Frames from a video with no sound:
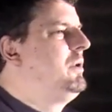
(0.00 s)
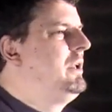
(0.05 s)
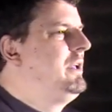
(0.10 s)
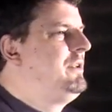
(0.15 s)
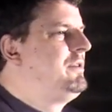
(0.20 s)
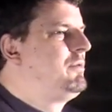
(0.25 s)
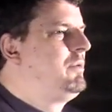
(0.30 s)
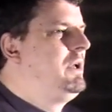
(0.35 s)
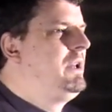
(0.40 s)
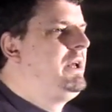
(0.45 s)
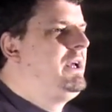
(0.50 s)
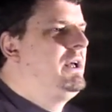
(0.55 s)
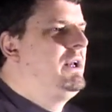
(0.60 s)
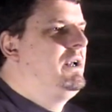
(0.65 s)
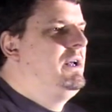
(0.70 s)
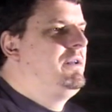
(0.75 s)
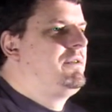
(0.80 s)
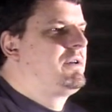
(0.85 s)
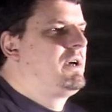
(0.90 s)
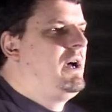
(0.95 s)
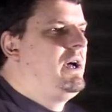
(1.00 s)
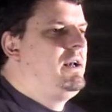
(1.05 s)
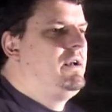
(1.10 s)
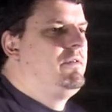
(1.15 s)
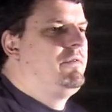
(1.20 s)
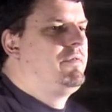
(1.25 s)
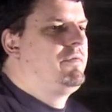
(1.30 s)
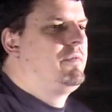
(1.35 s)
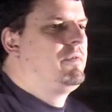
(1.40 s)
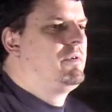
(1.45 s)
Well, it's really, an, it's kind
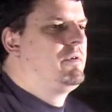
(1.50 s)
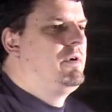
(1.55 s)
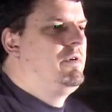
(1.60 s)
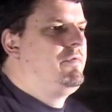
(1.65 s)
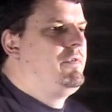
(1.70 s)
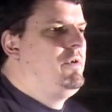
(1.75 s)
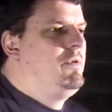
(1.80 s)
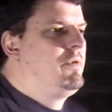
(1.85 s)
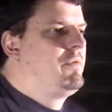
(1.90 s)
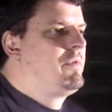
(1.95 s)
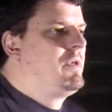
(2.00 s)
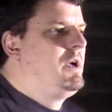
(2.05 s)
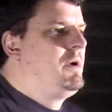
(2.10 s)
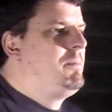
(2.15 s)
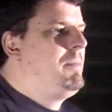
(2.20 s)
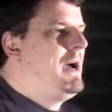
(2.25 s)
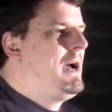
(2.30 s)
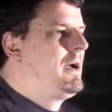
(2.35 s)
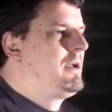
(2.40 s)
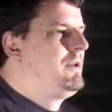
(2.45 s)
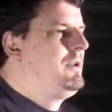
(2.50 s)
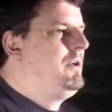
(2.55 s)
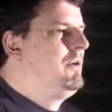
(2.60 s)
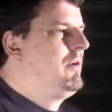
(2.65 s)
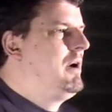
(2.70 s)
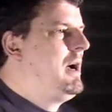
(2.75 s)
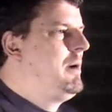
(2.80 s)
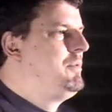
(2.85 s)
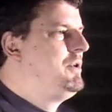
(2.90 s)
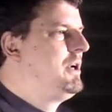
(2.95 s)
of, if you think back to
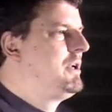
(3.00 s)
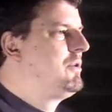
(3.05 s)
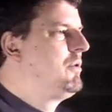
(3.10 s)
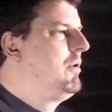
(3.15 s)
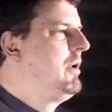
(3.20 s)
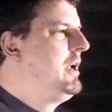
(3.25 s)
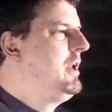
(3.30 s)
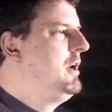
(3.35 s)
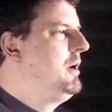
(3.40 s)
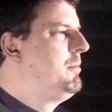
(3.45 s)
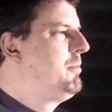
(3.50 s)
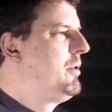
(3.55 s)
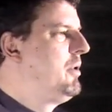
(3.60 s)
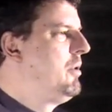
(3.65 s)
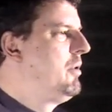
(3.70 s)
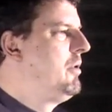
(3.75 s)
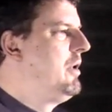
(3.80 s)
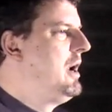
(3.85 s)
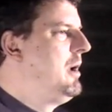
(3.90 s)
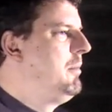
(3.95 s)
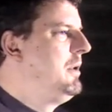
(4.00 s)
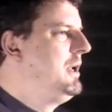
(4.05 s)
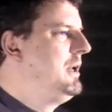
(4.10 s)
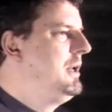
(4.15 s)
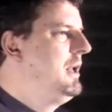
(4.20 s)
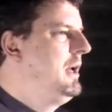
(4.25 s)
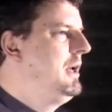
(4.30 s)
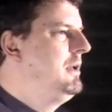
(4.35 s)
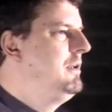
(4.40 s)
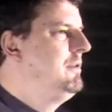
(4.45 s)
your object-oriented
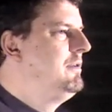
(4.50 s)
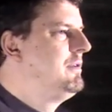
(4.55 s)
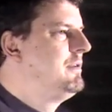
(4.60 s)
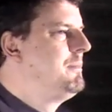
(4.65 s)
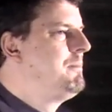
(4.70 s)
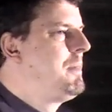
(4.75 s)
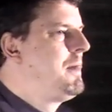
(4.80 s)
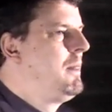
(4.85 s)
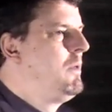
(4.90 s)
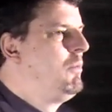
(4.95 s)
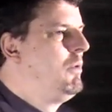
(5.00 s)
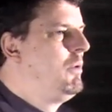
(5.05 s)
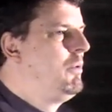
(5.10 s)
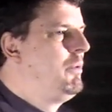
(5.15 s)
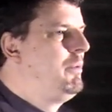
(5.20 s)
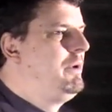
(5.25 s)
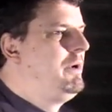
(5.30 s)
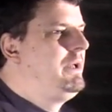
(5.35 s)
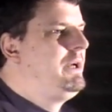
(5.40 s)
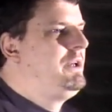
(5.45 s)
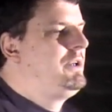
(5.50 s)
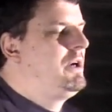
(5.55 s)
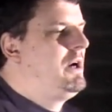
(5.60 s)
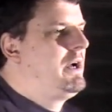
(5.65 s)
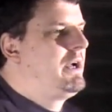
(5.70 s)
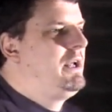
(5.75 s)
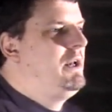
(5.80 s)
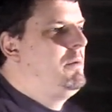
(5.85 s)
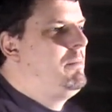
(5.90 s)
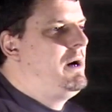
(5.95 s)
programming days, what we're really
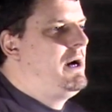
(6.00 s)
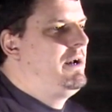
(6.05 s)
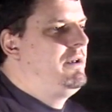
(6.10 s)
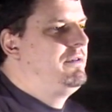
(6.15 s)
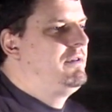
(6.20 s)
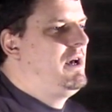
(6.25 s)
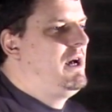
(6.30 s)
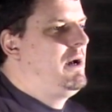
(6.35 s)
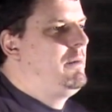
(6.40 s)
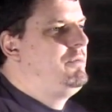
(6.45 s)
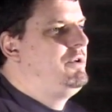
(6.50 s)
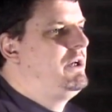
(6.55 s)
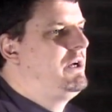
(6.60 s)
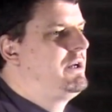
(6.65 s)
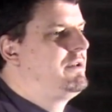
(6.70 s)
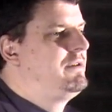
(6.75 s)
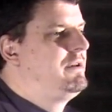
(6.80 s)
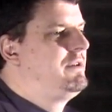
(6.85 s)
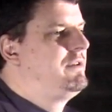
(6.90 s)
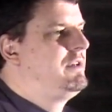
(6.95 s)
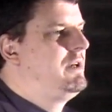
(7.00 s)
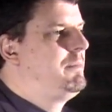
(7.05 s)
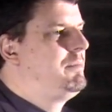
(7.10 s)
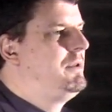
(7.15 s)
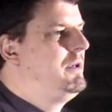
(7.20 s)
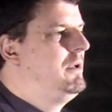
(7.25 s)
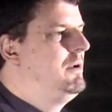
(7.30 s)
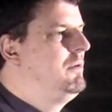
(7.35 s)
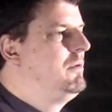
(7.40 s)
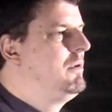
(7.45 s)
talking about is objects,
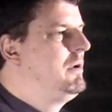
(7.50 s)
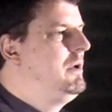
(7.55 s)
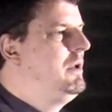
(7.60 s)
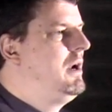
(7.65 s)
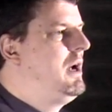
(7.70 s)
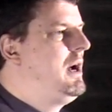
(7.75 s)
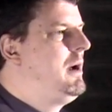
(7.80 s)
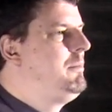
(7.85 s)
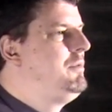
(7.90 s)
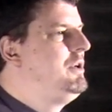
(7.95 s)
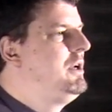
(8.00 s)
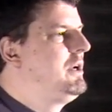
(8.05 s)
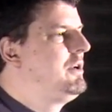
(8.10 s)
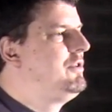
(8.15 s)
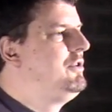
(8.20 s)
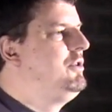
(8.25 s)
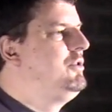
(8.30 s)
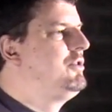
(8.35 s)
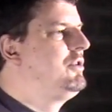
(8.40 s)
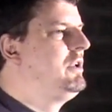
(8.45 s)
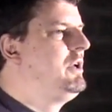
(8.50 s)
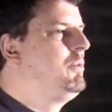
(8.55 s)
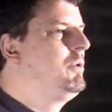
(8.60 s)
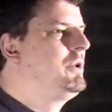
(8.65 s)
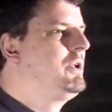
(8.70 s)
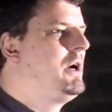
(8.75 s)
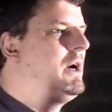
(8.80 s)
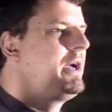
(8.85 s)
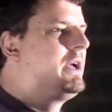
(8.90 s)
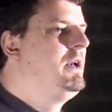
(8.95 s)
except that in objects, usually
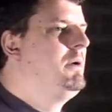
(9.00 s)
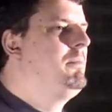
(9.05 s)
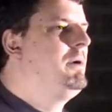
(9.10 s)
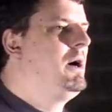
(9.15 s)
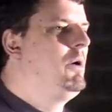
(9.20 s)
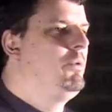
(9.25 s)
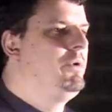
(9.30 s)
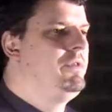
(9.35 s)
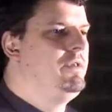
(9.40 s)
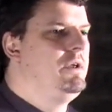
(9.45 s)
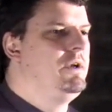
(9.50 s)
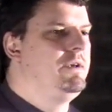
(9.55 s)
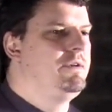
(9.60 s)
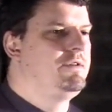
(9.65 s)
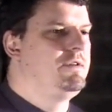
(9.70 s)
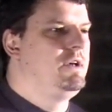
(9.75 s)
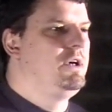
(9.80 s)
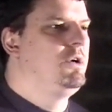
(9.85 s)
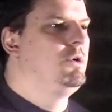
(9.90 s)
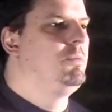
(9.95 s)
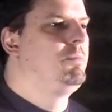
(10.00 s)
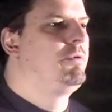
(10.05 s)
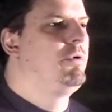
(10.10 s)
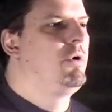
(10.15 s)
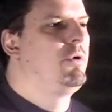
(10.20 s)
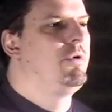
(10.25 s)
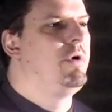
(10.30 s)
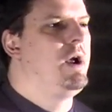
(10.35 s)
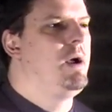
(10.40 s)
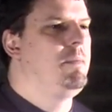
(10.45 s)
we're talking about within a single
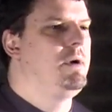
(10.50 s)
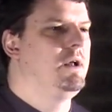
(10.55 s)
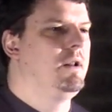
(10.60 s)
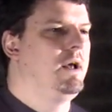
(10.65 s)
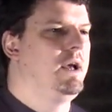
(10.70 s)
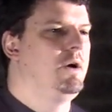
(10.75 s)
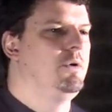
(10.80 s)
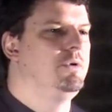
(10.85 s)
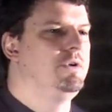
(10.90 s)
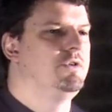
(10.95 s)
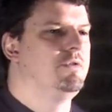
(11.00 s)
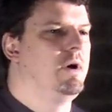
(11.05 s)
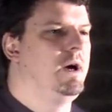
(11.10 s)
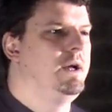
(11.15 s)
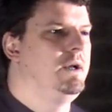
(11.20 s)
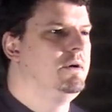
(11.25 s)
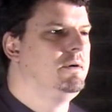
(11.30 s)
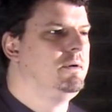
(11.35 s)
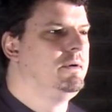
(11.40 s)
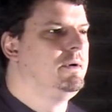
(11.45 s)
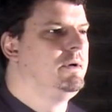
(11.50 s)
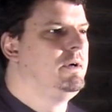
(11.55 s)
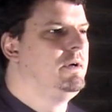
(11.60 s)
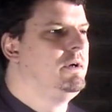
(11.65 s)
programming language, right?